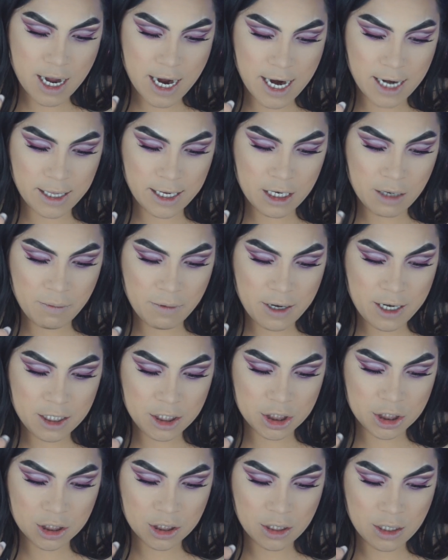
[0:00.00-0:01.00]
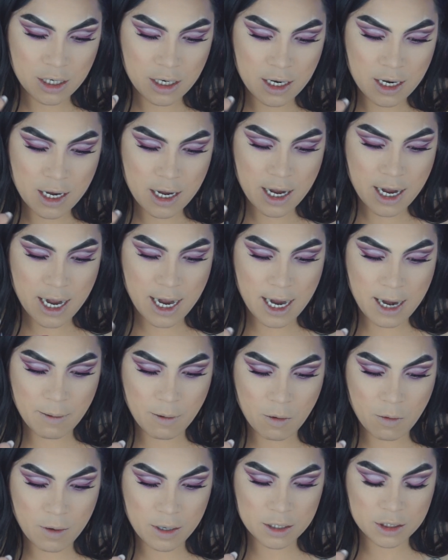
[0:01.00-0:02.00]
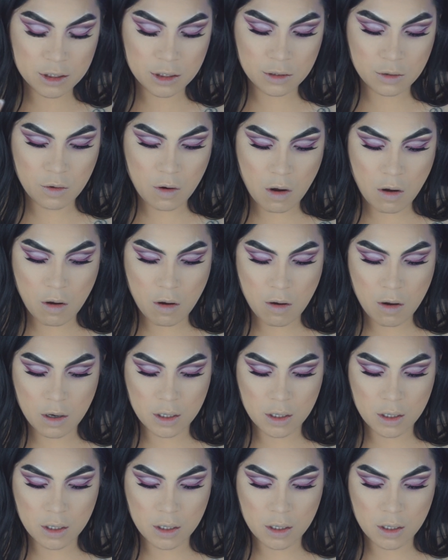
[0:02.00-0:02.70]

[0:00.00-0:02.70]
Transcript: eyeliner brush, I'm going to